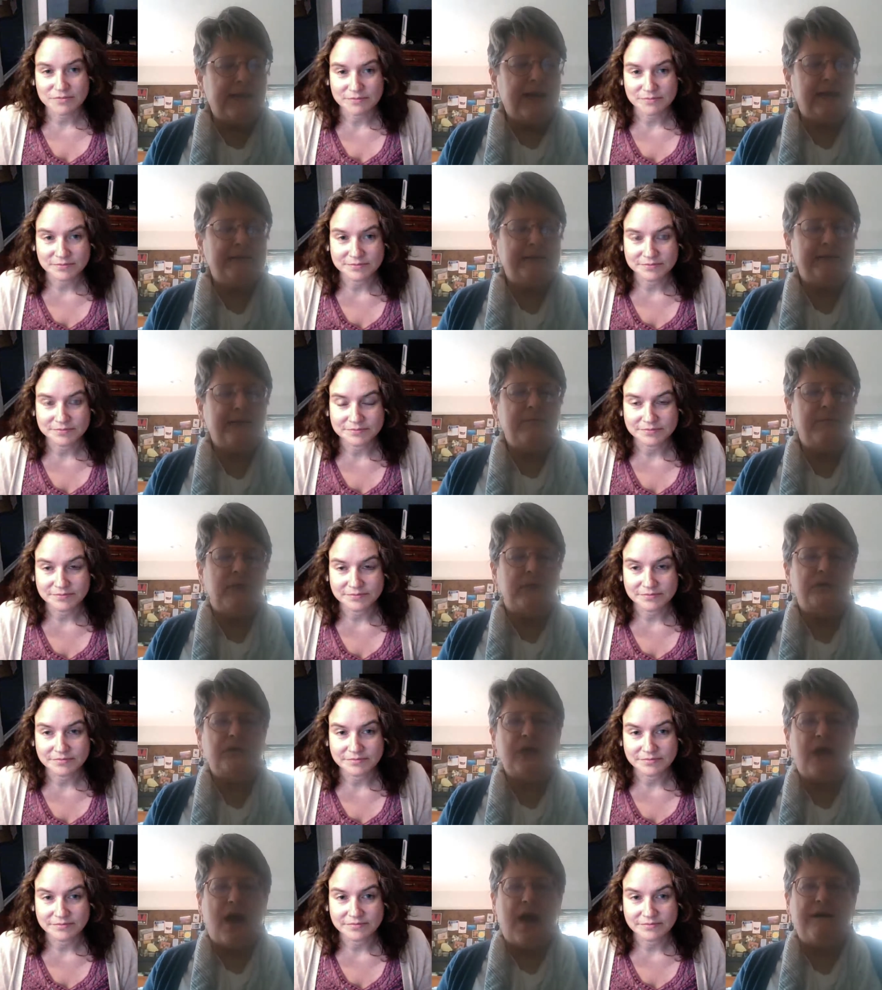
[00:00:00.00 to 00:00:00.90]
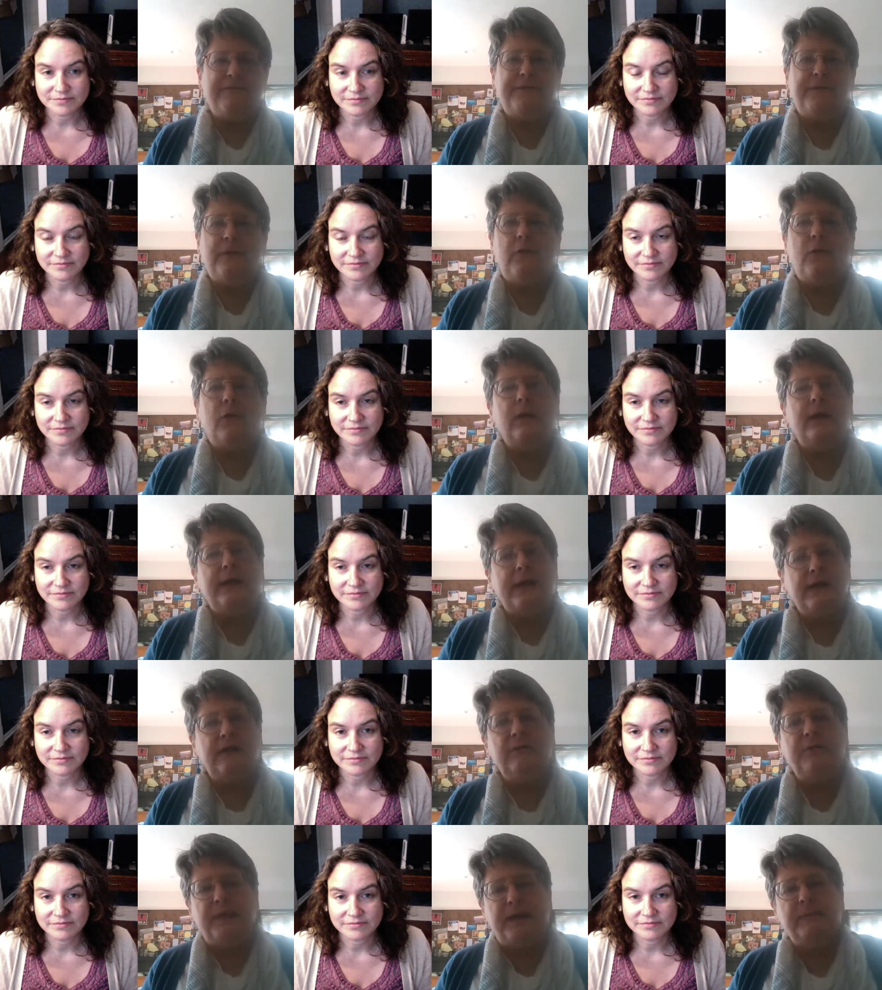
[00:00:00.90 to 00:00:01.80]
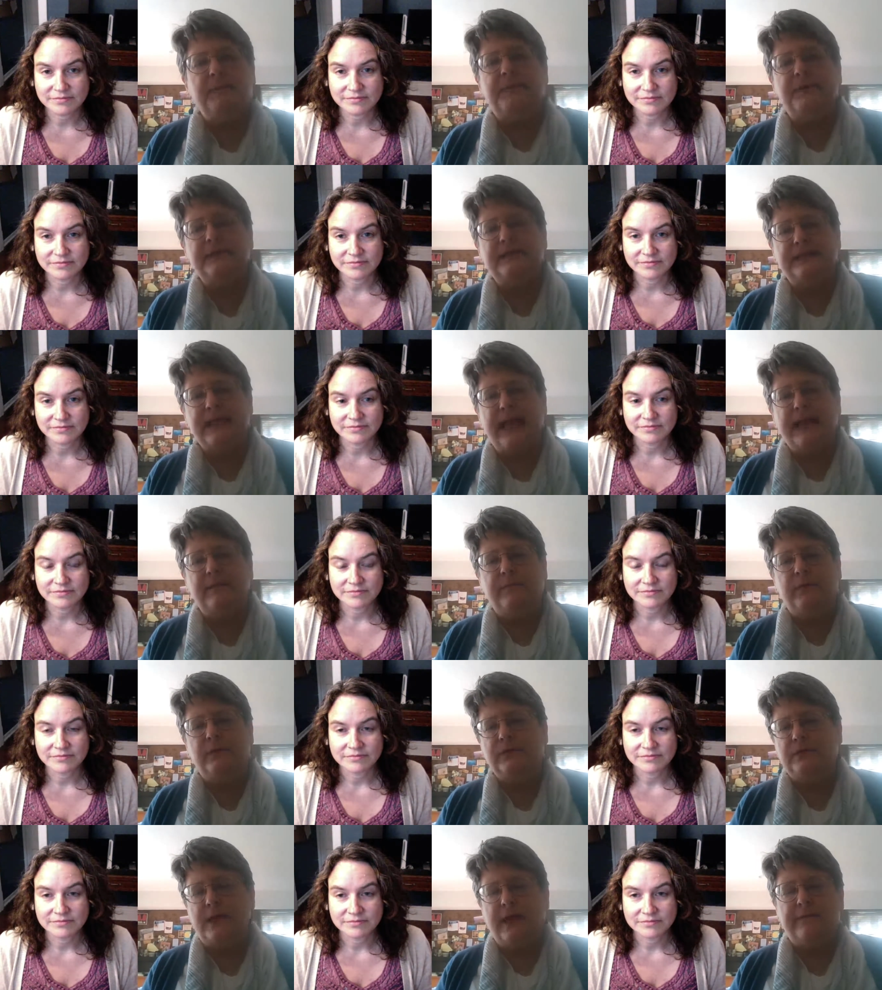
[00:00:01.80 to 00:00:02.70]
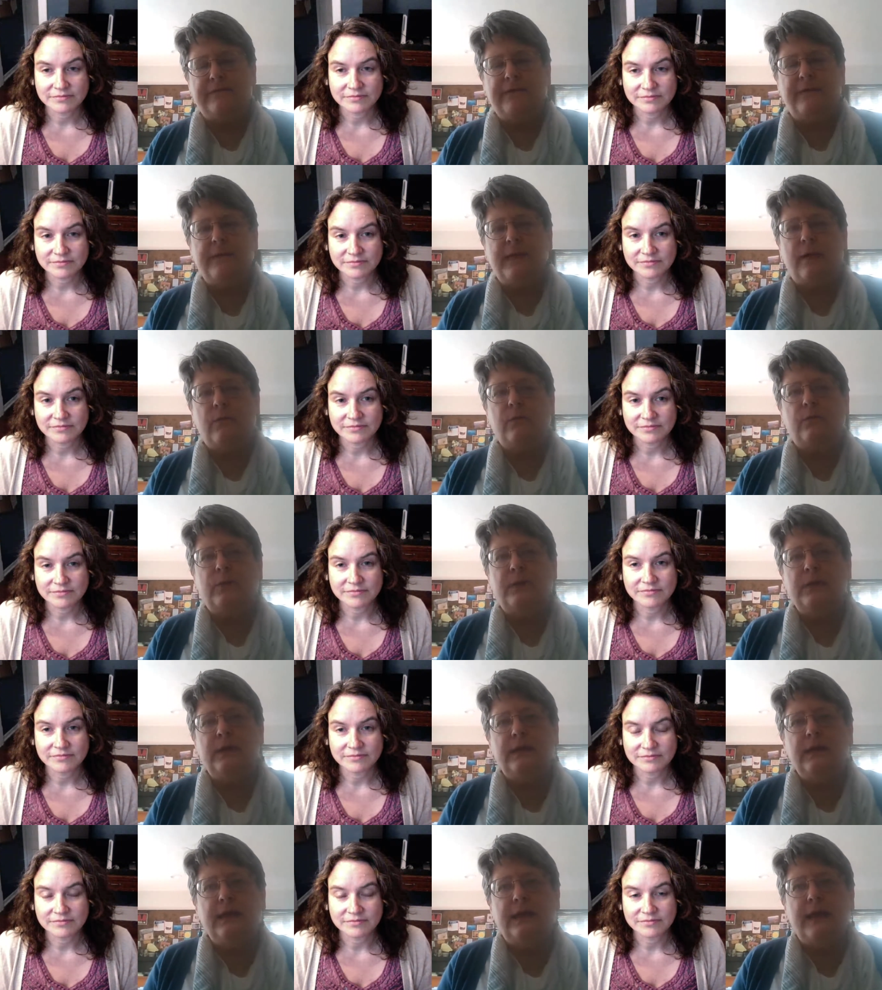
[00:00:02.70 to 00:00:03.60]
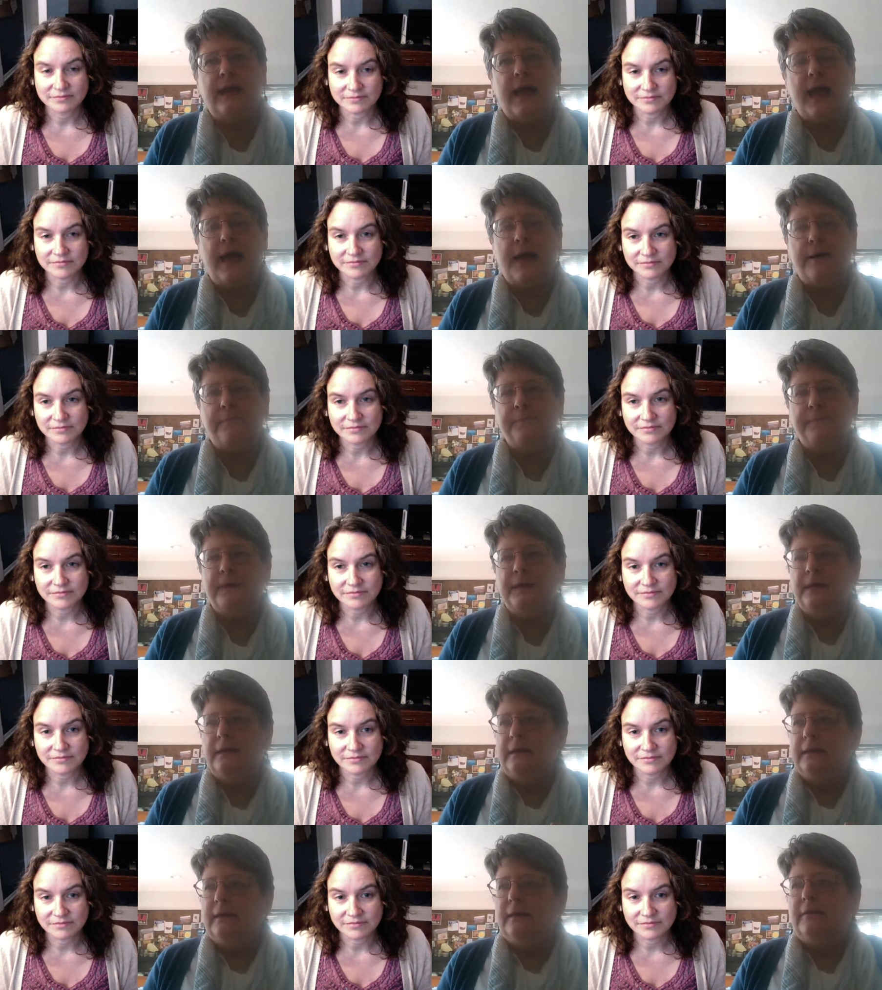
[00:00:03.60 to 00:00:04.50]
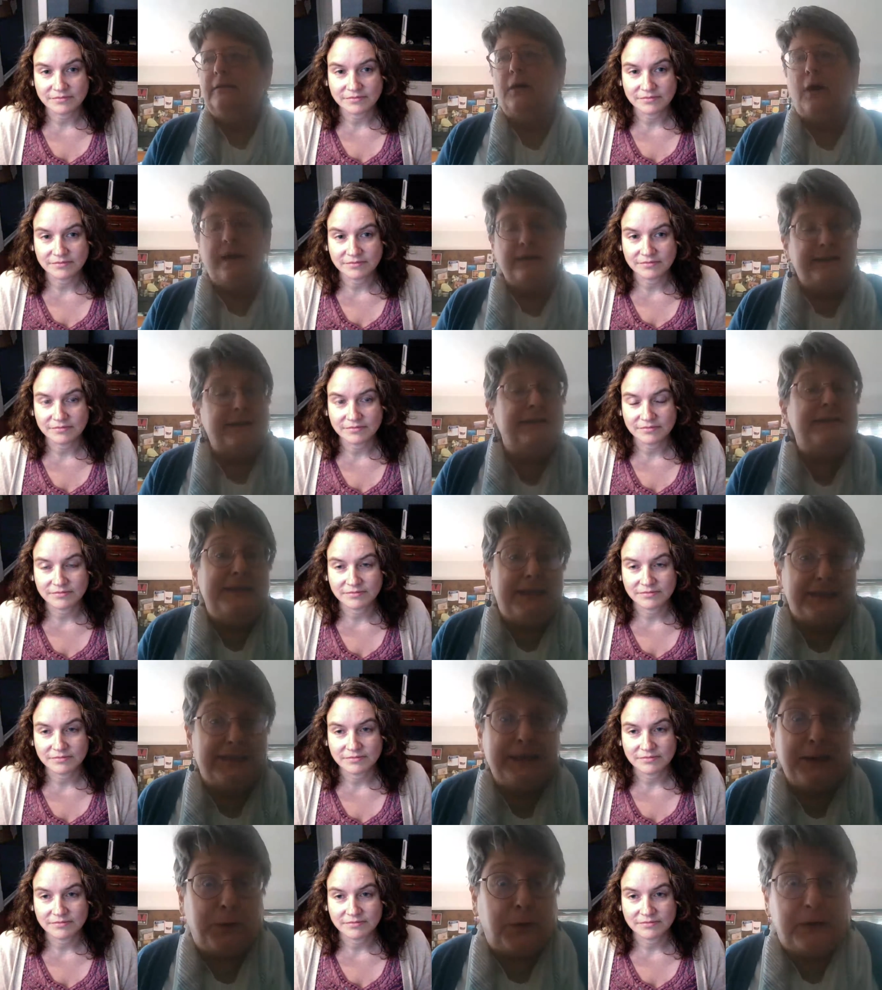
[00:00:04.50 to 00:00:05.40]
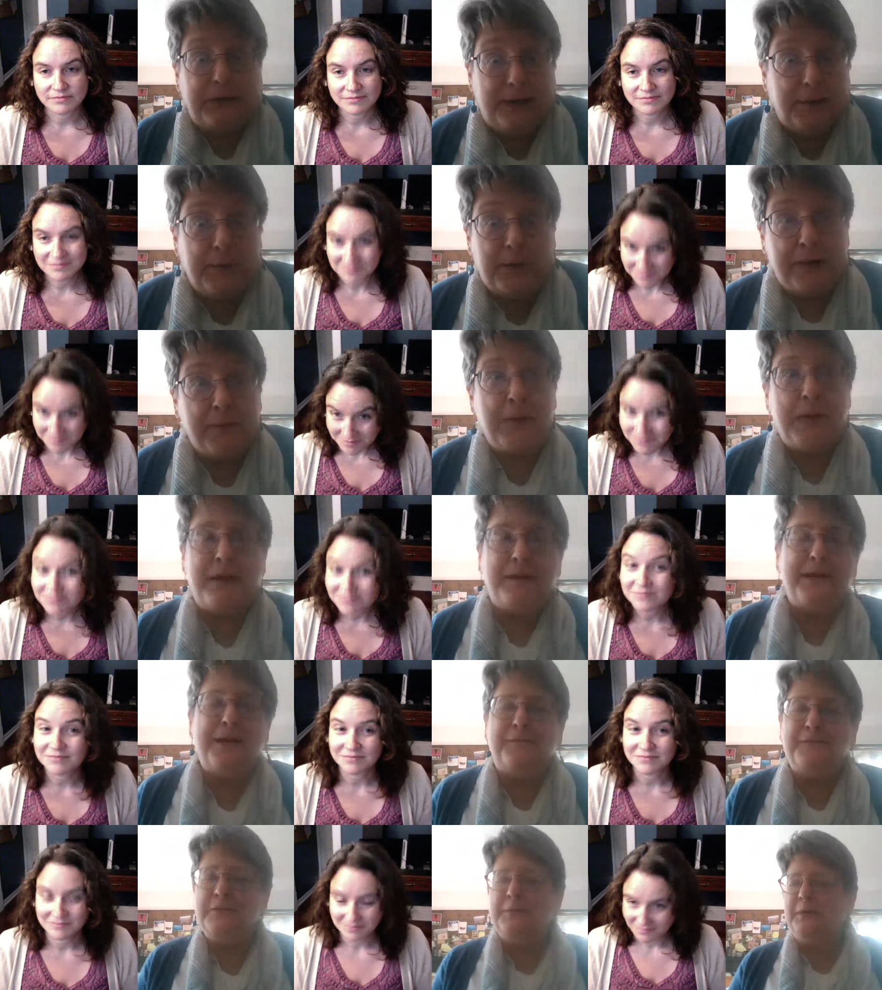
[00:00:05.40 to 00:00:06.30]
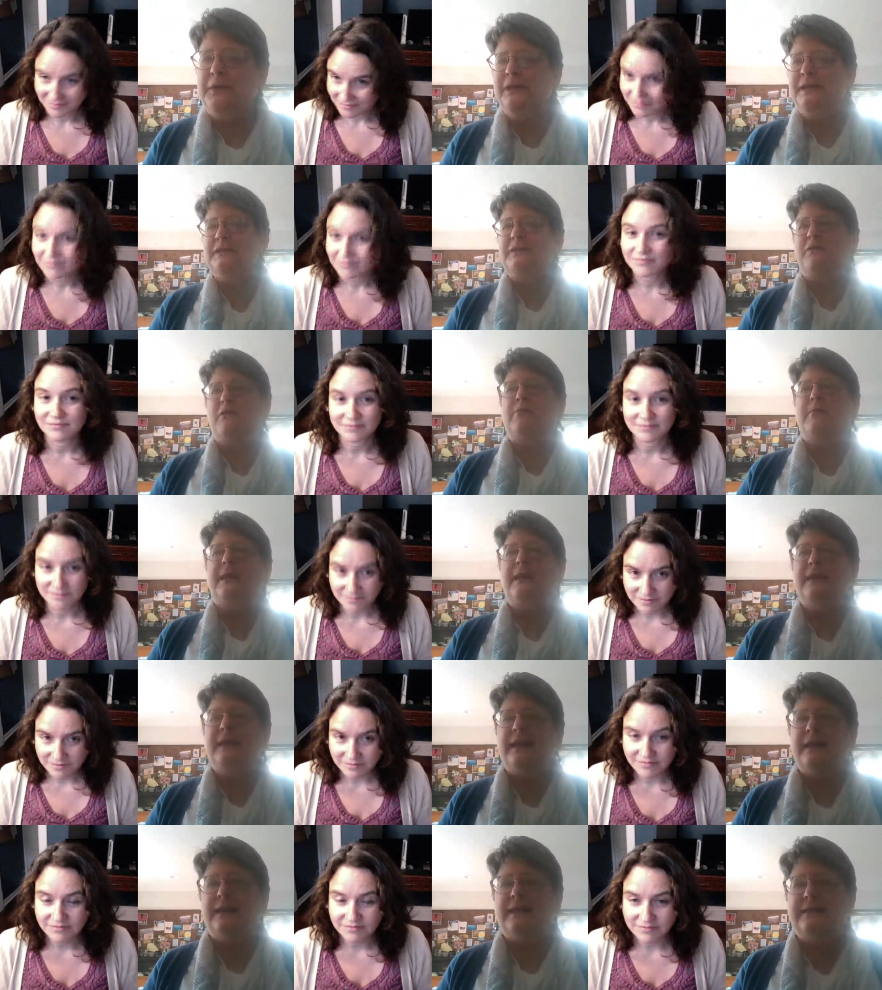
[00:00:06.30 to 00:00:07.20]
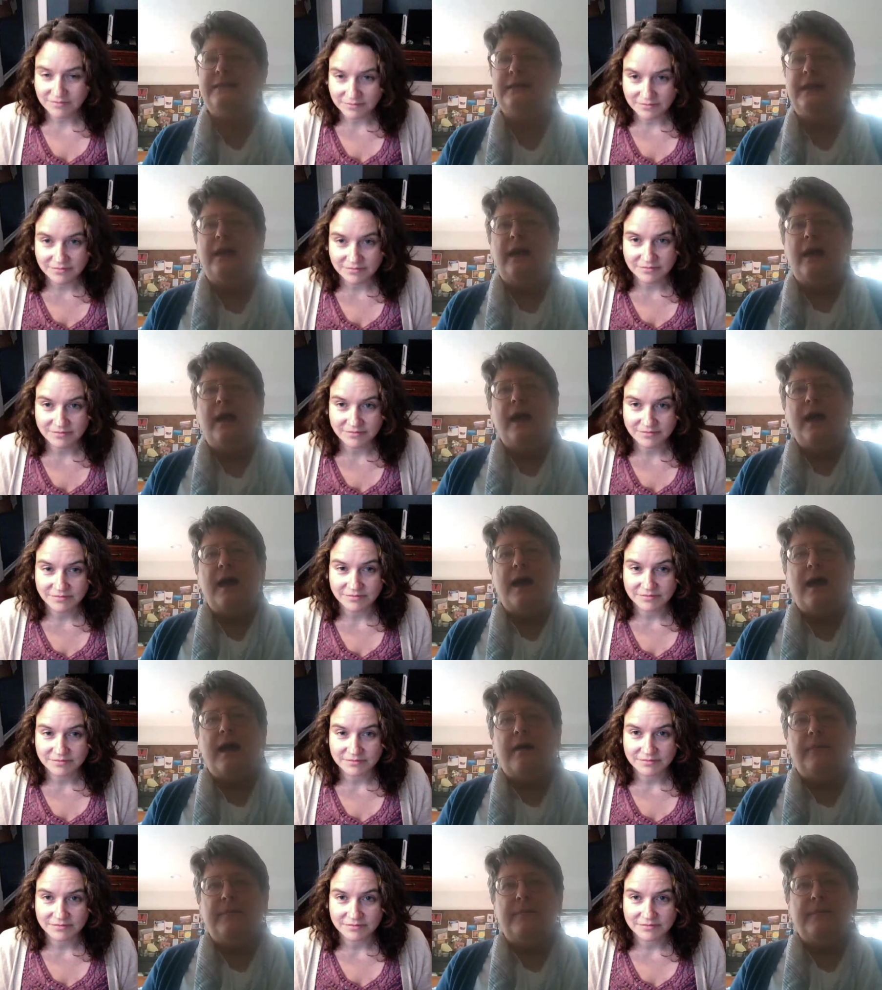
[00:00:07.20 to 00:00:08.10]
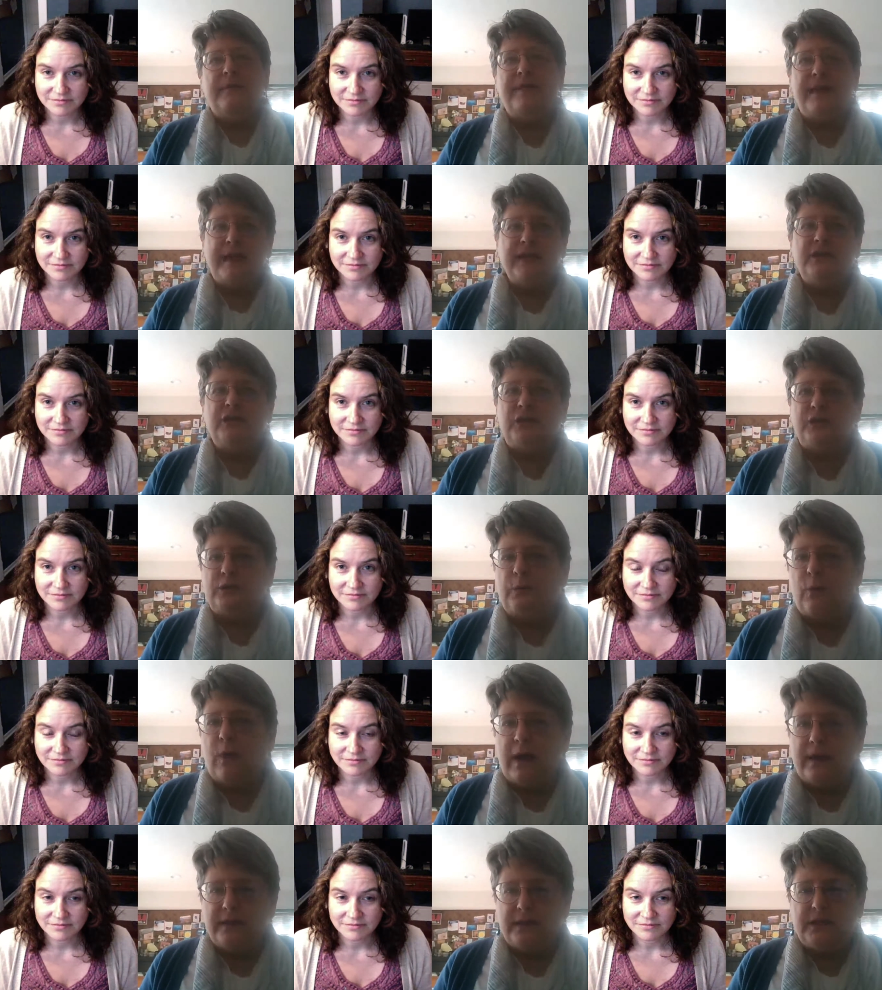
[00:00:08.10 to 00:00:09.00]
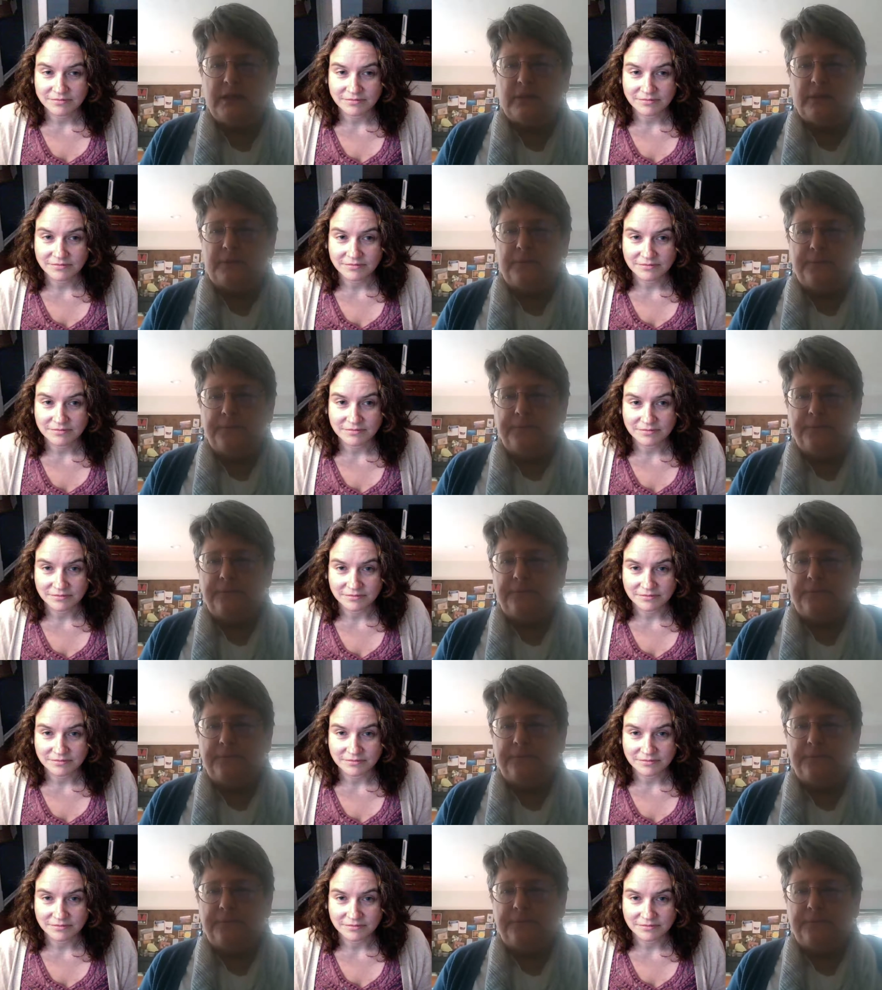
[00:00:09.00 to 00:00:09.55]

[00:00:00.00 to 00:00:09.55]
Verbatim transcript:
Speaker 1: that I see most often or hear people saying most often that really um, causes disequilibrium or uncomfortableness for me is um, they just want to.